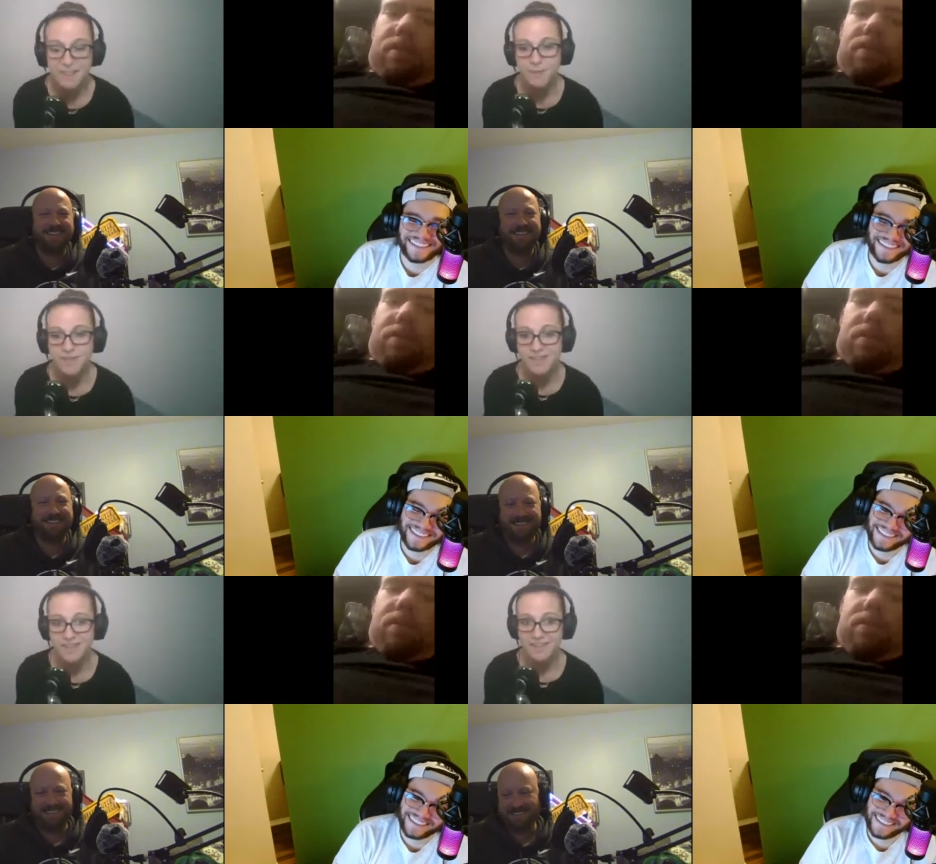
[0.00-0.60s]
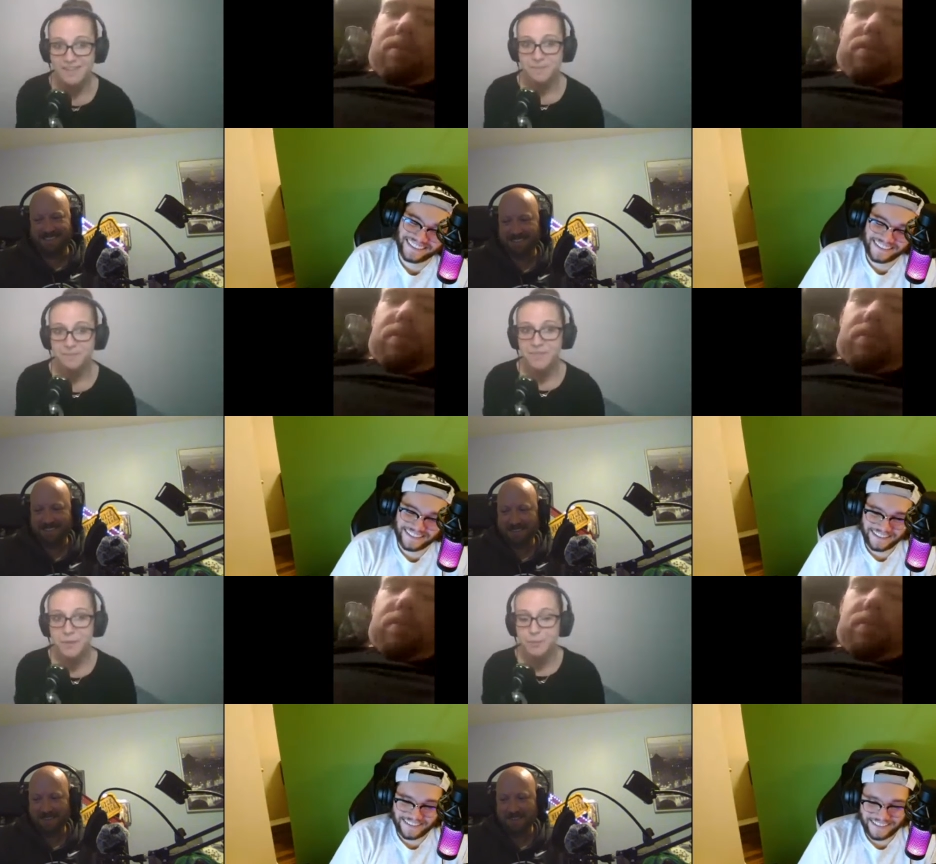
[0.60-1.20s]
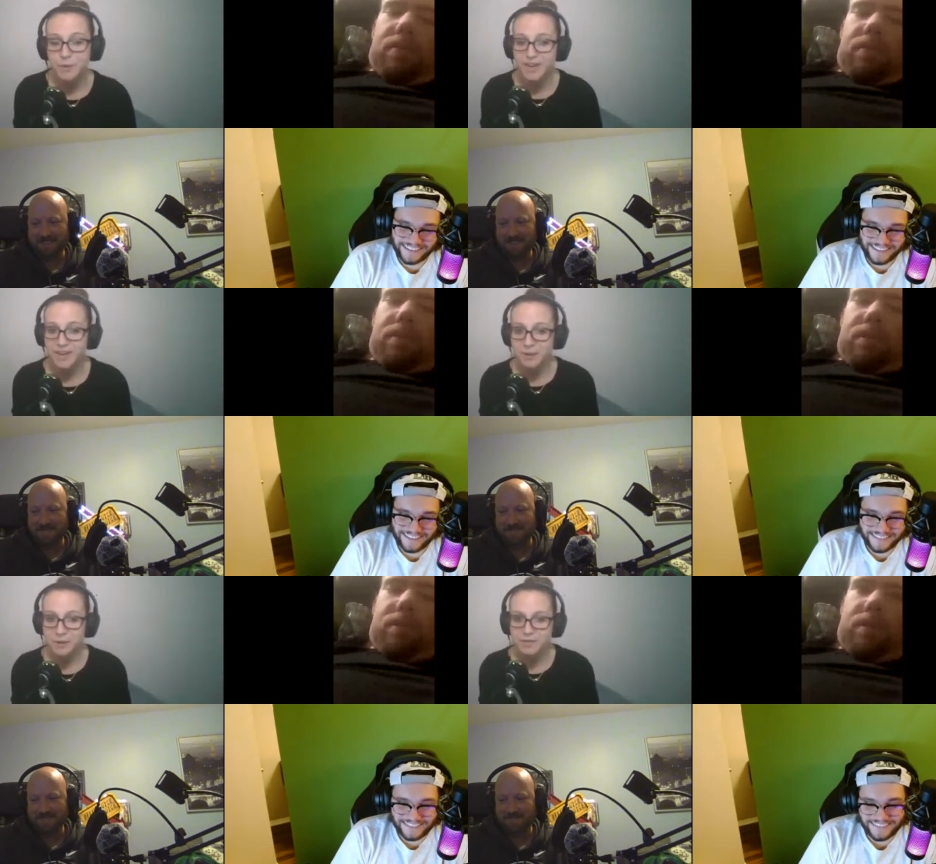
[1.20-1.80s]
Speaker 1: so then you bring
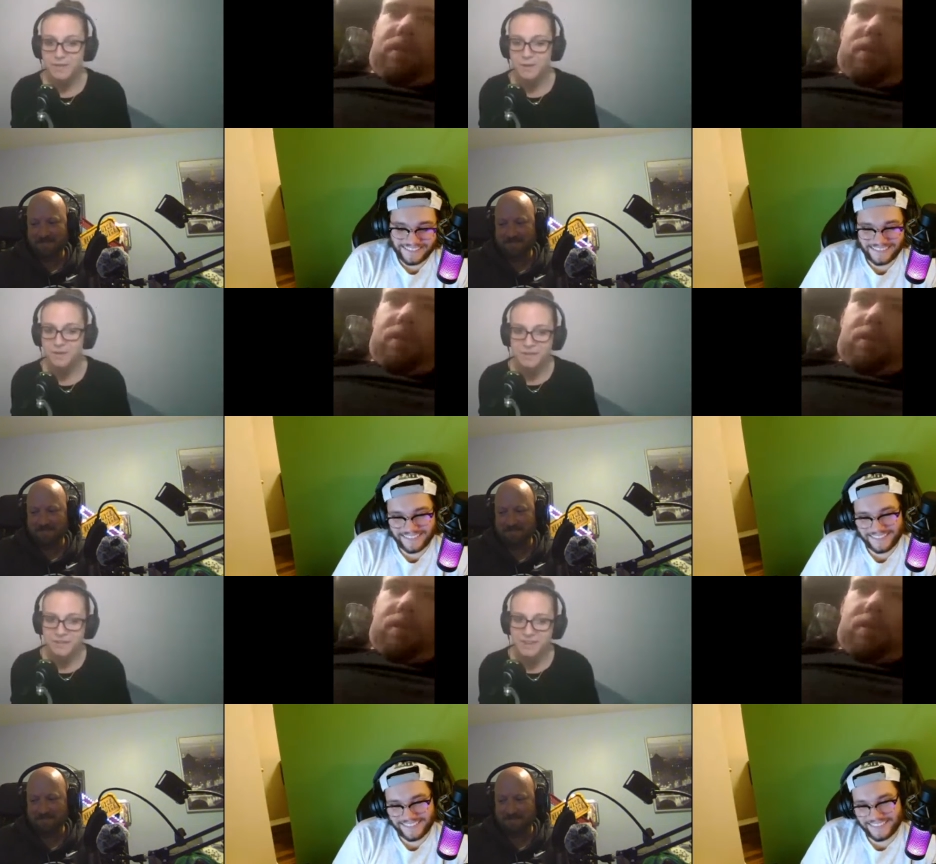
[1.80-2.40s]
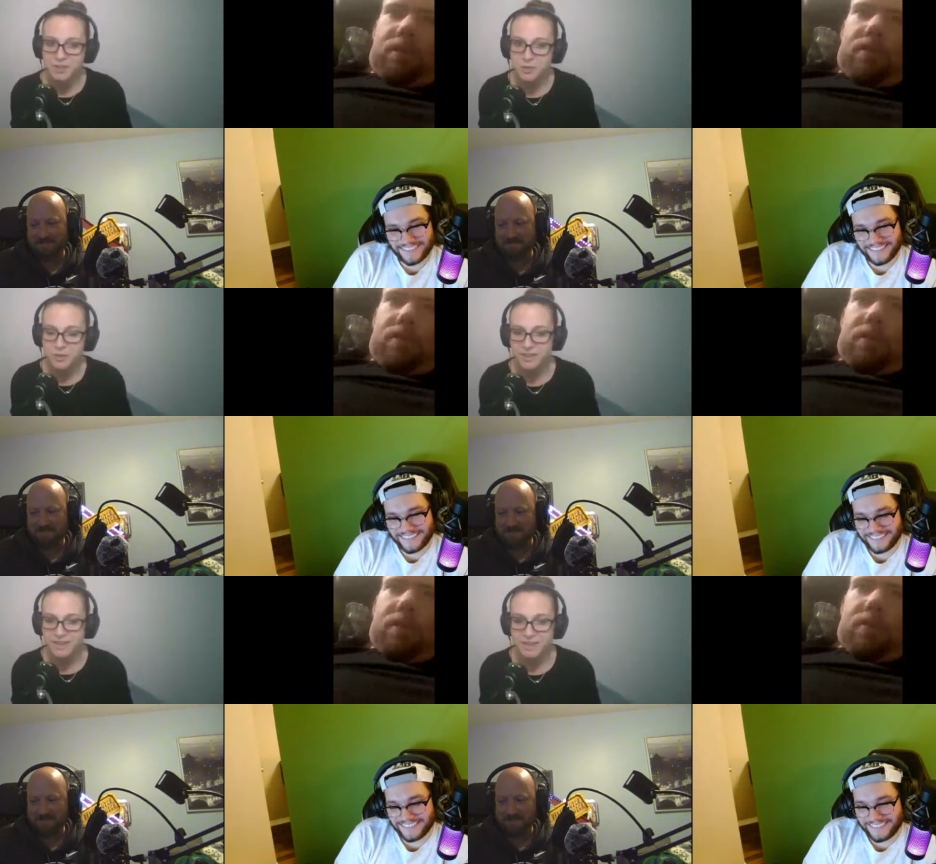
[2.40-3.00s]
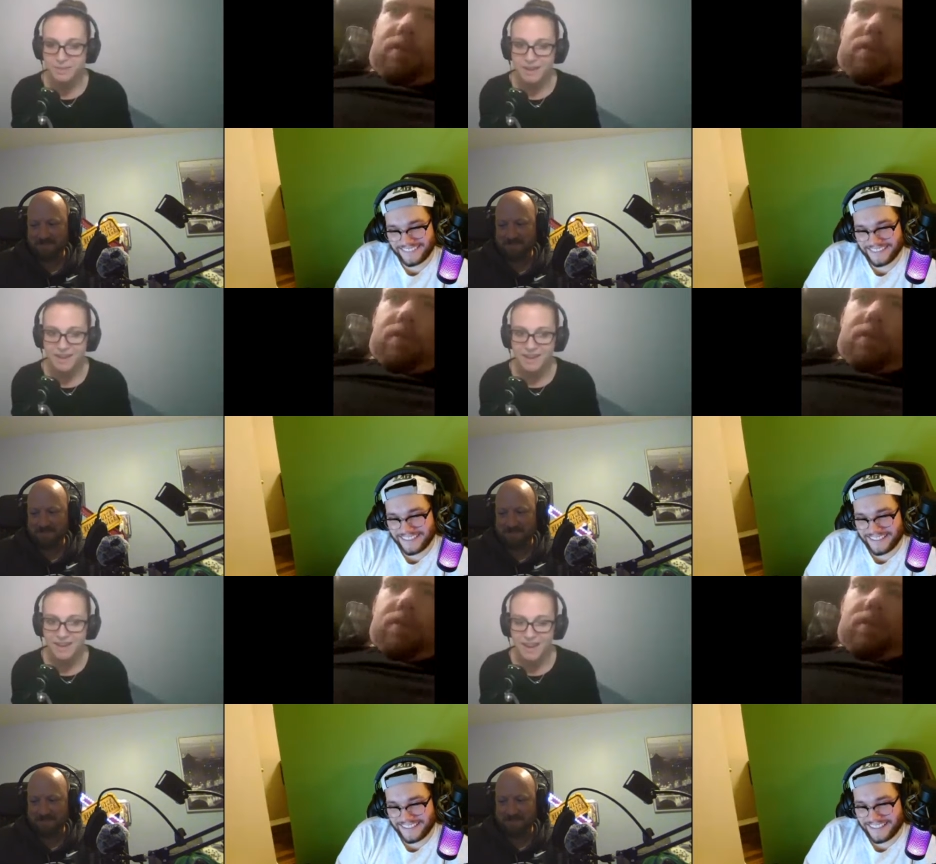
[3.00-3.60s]
out your phone and you're like, surely
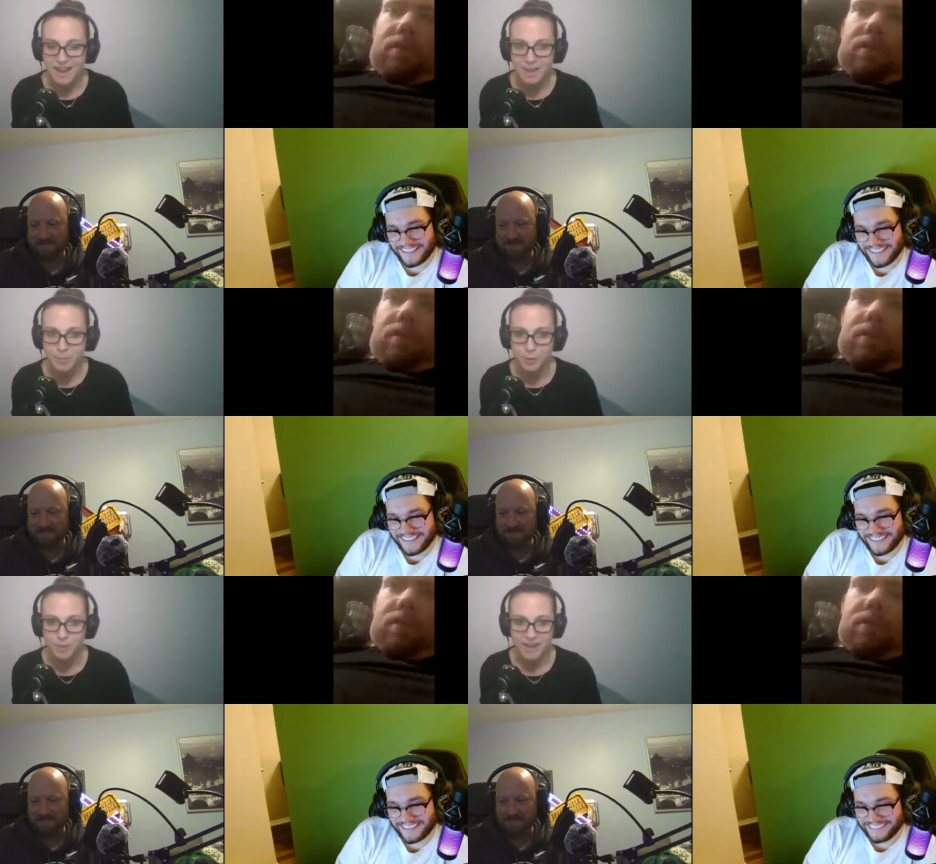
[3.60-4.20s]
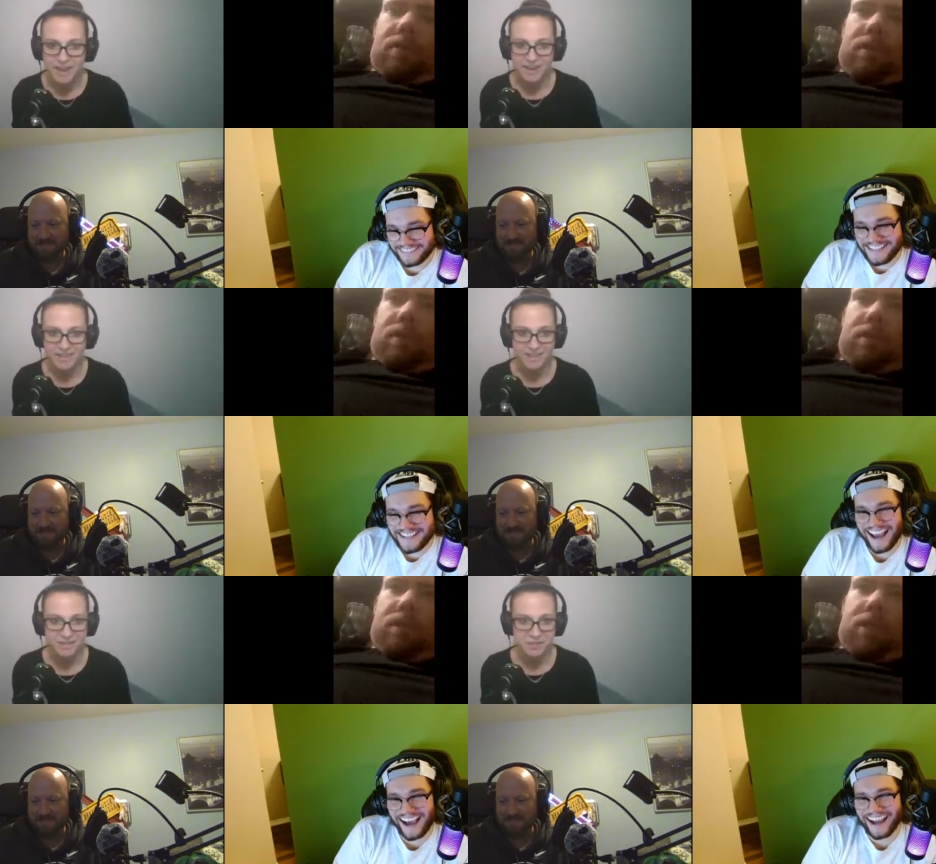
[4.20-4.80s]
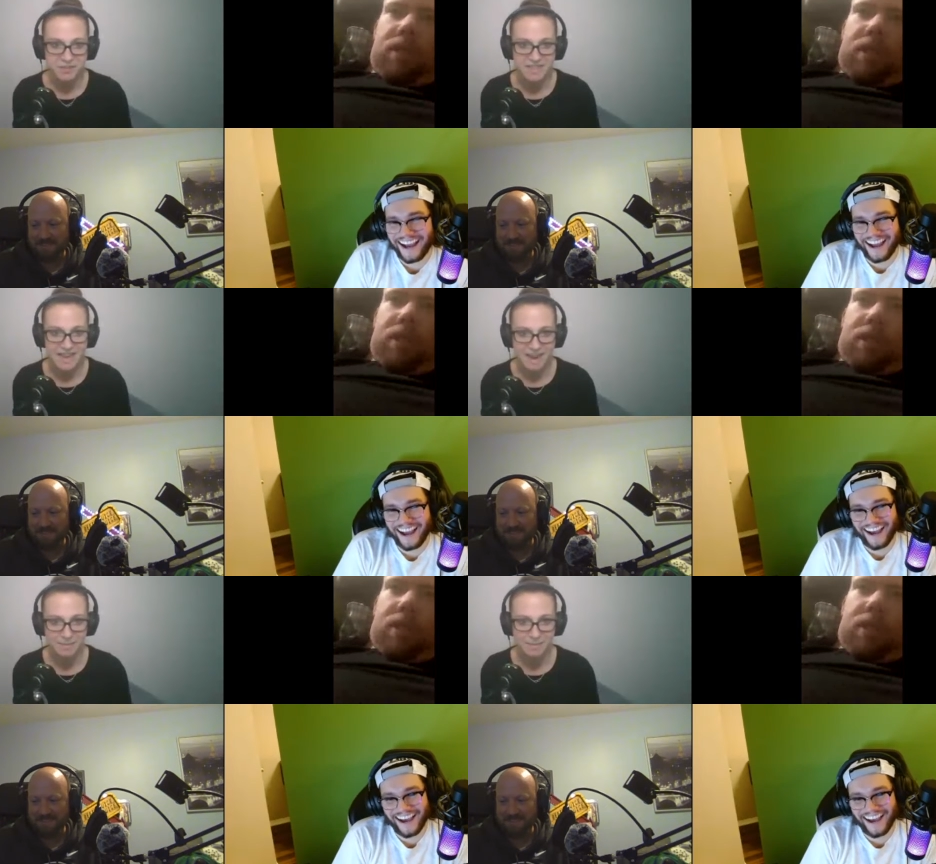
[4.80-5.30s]
my Apple Pay, like I'll just tap